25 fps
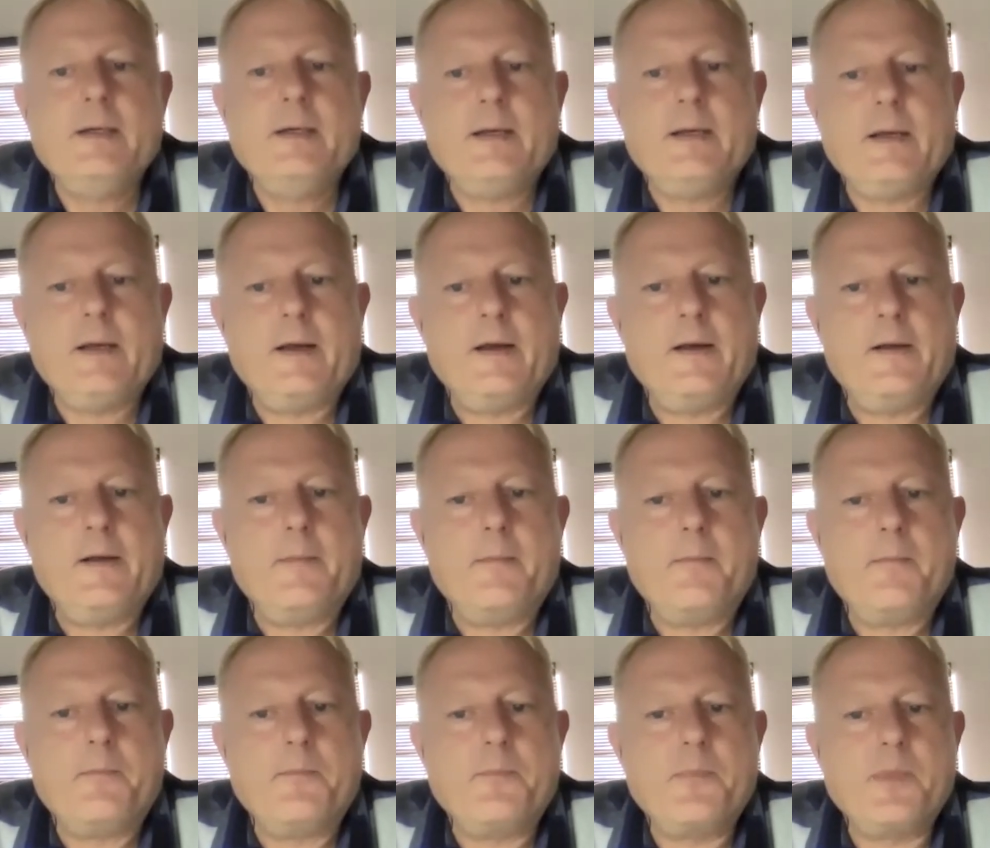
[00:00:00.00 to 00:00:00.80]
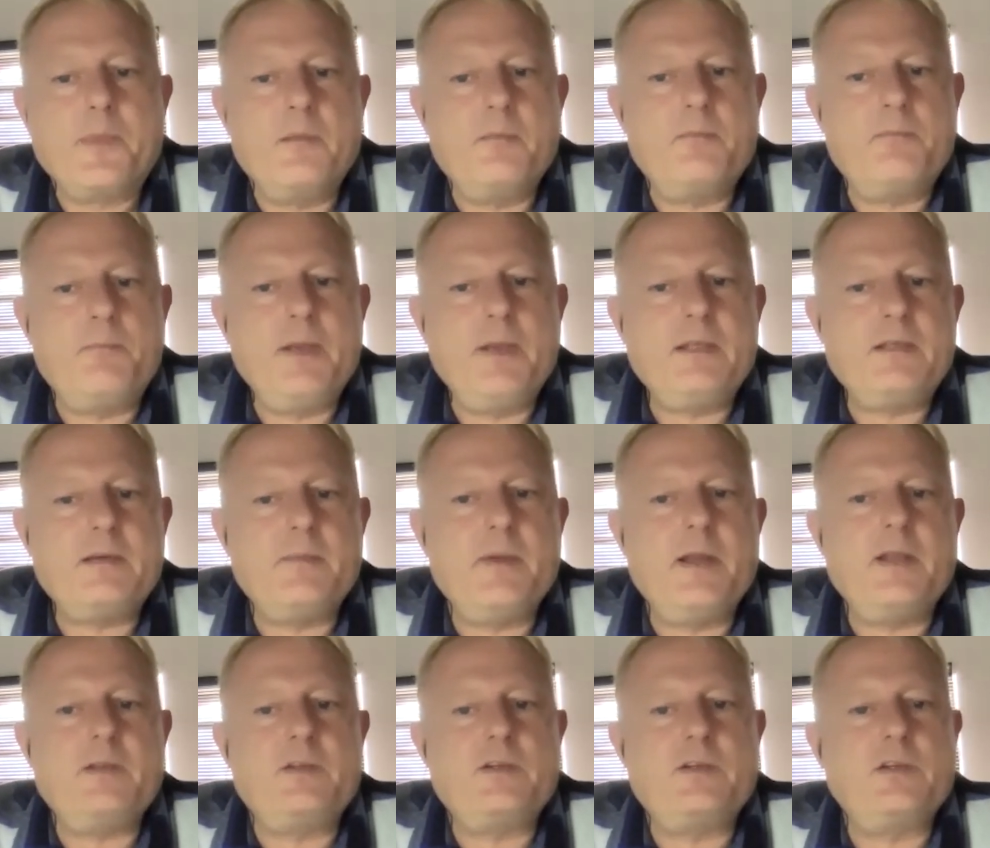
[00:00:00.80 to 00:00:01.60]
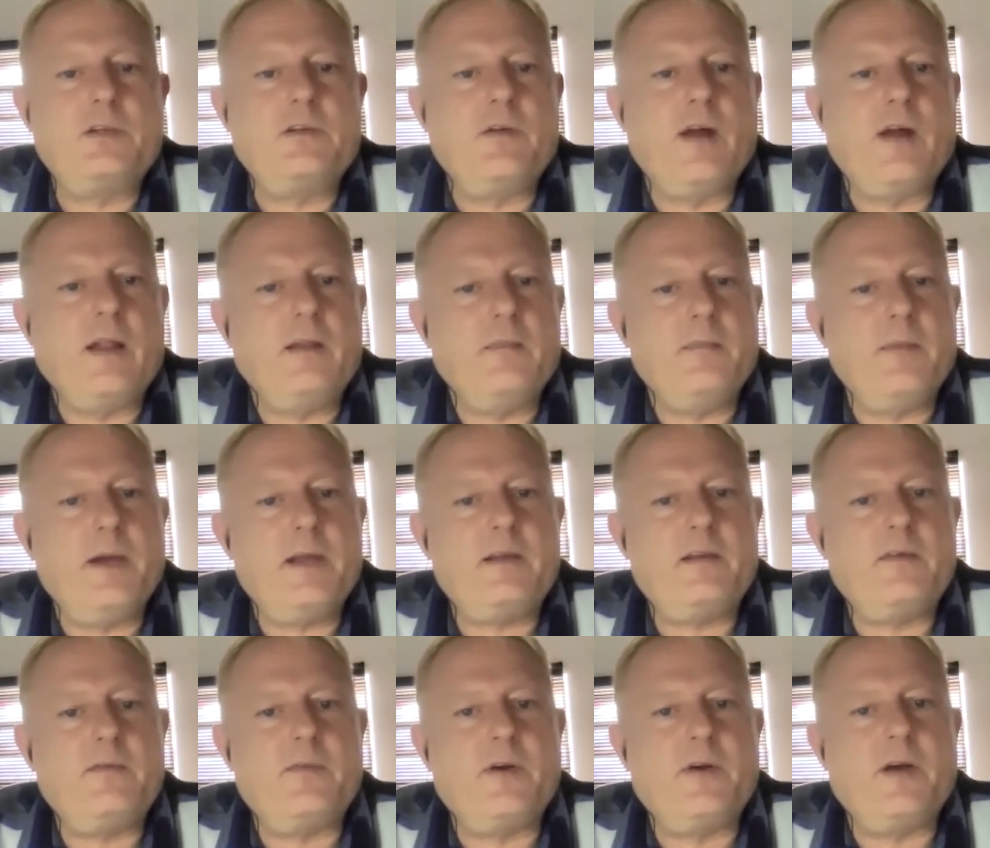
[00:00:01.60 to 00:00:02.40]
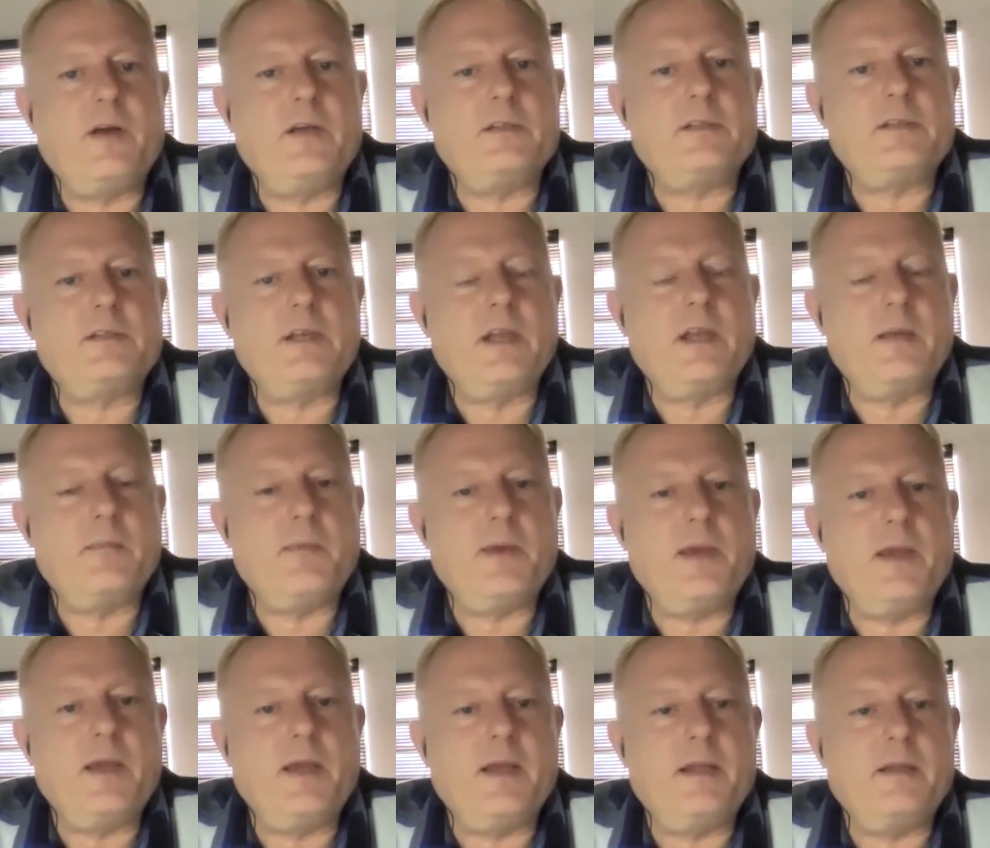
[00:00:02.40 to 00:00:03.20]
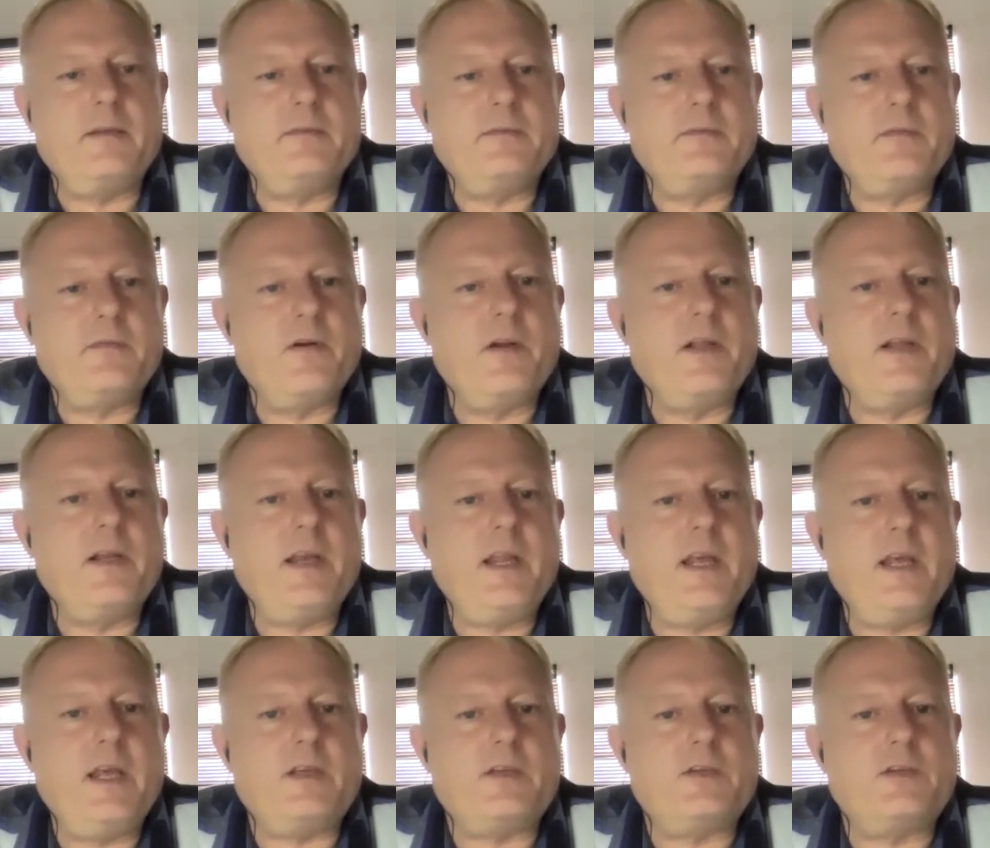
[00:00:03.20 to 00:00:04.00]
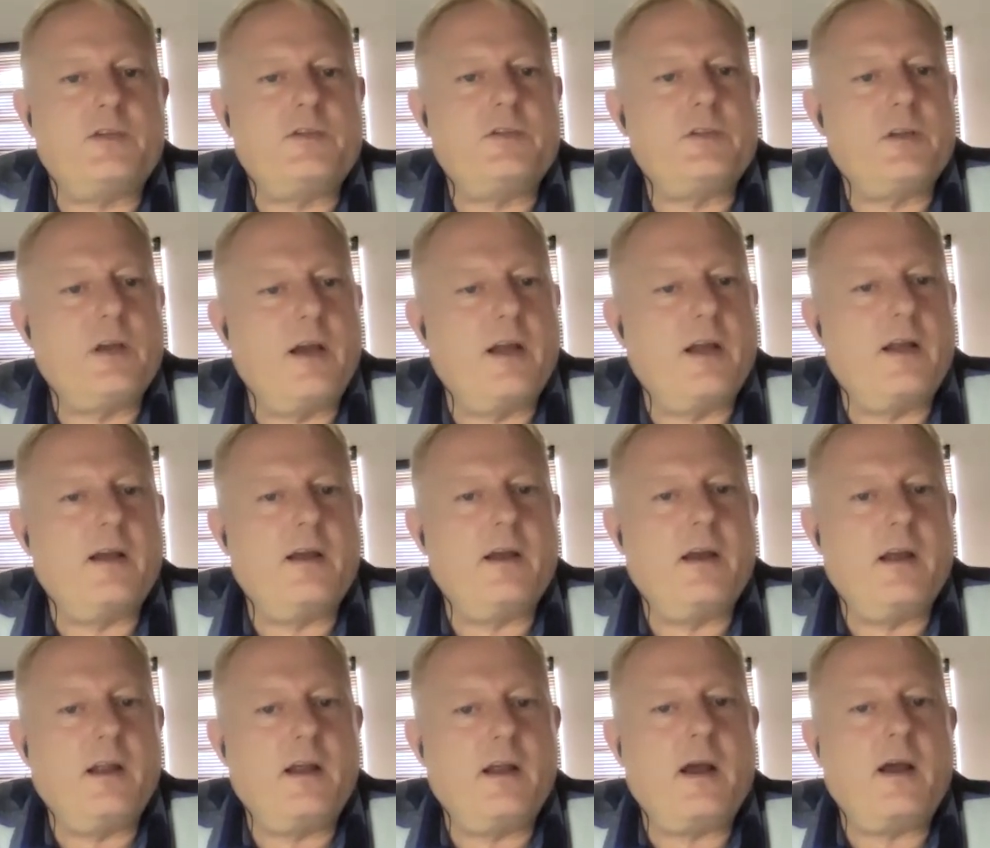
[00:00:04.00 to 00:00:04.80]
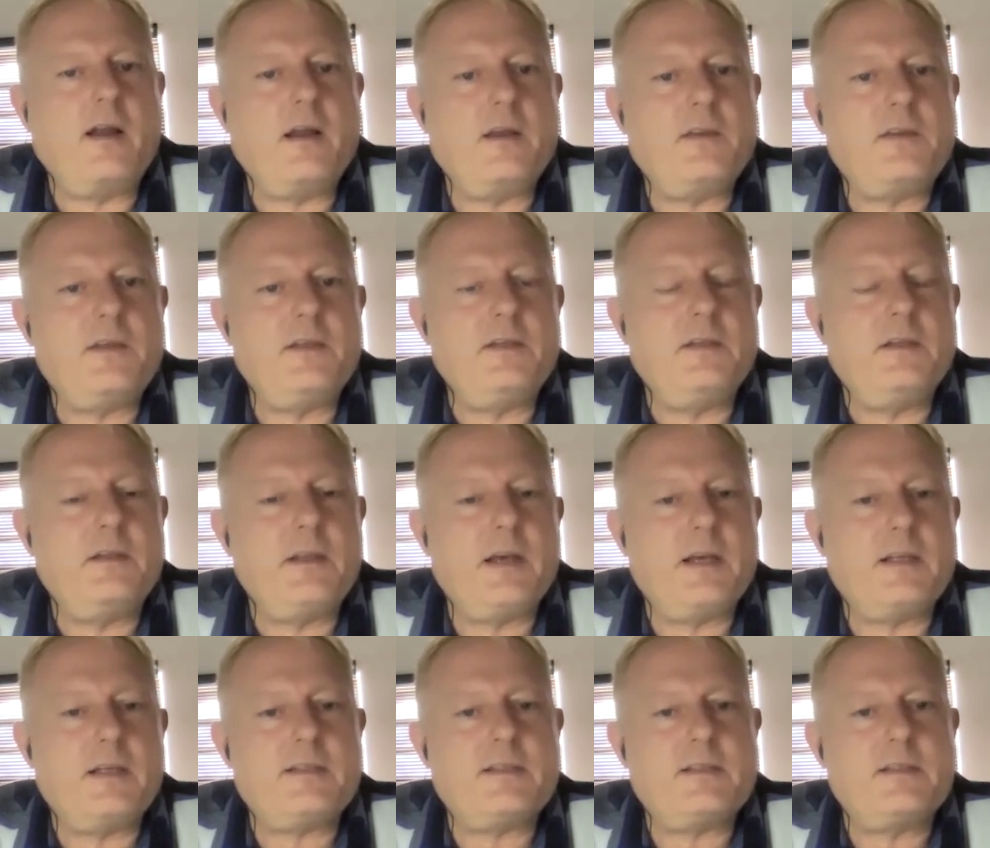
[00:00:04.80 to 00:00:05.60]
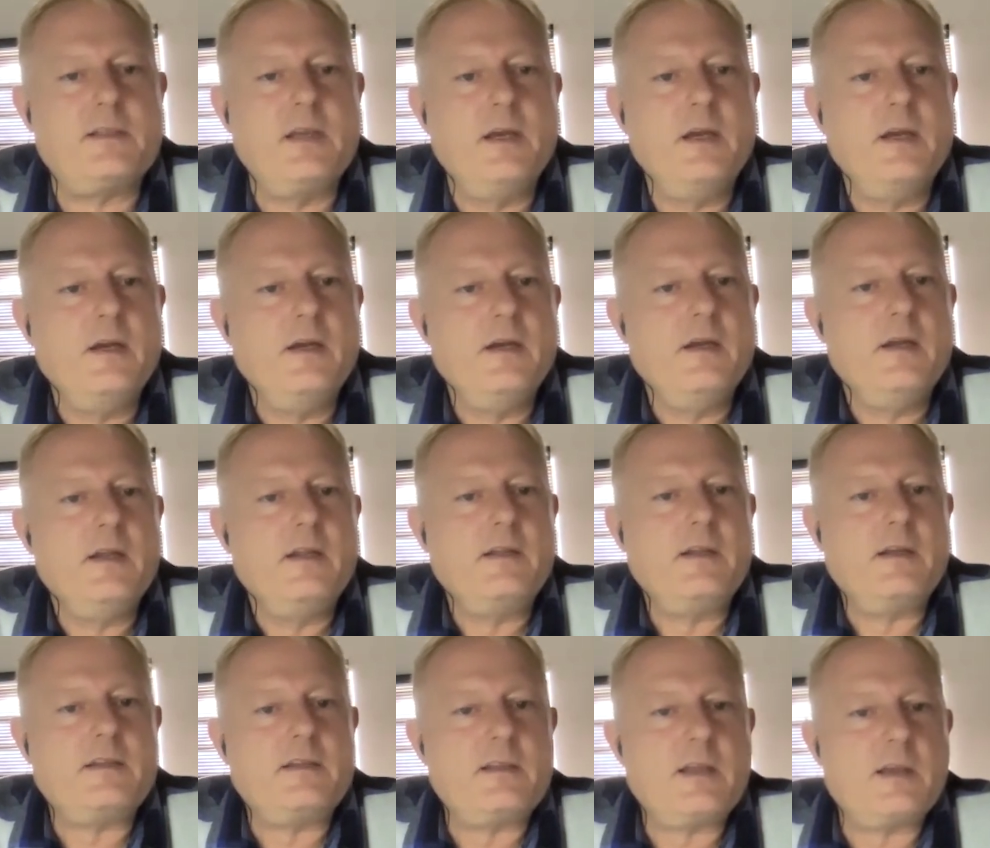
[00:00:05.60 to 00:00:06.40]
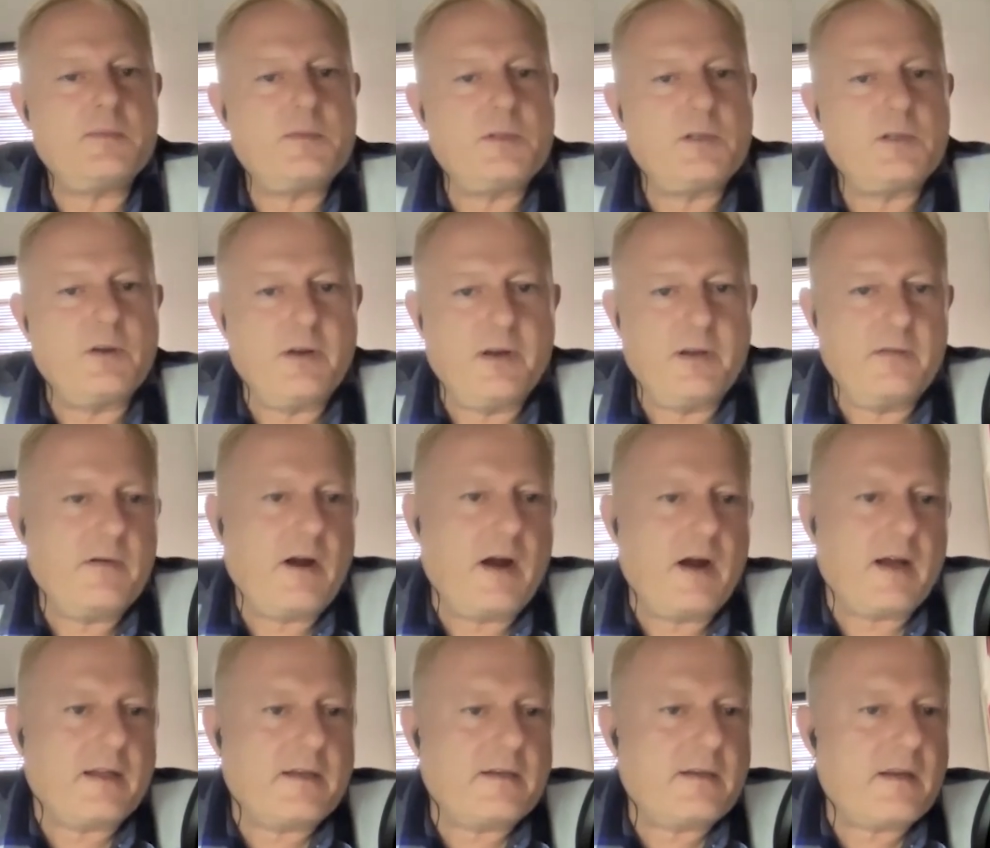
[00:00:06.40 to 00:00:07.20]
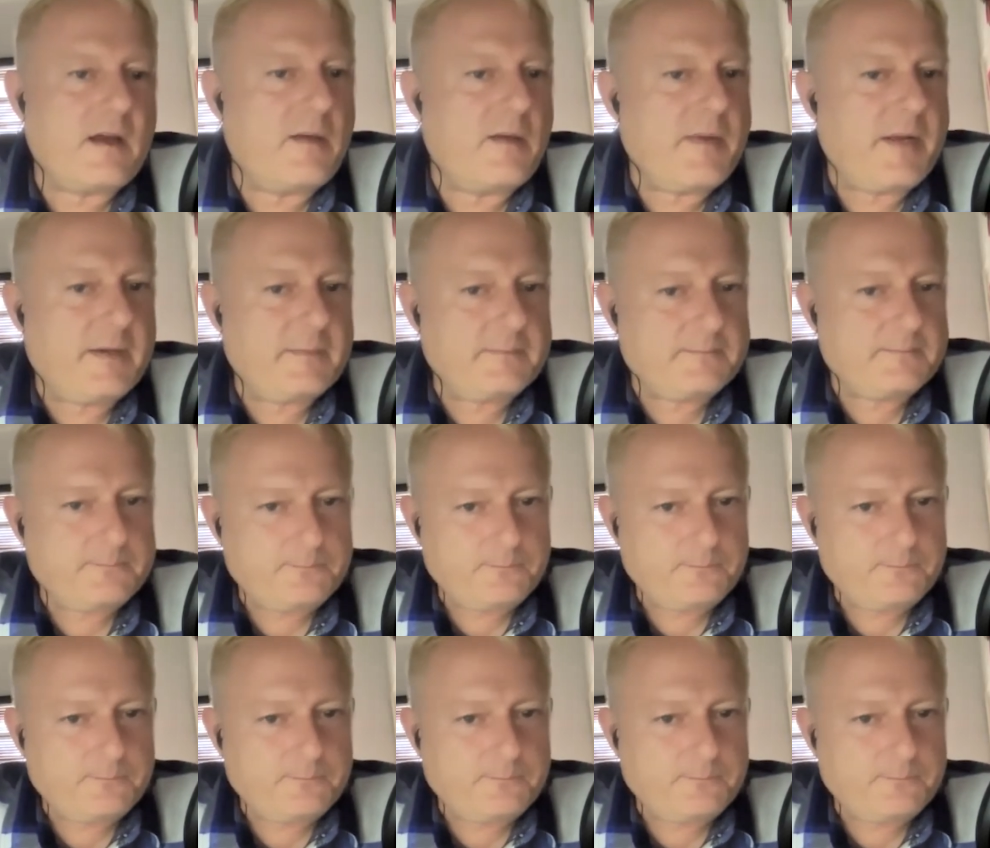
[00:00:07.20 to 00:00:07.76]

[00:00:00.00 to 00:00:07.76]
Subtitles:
And Peter mentioned around the metaverse and it being very niche, and I think that's absolutely right. I mean,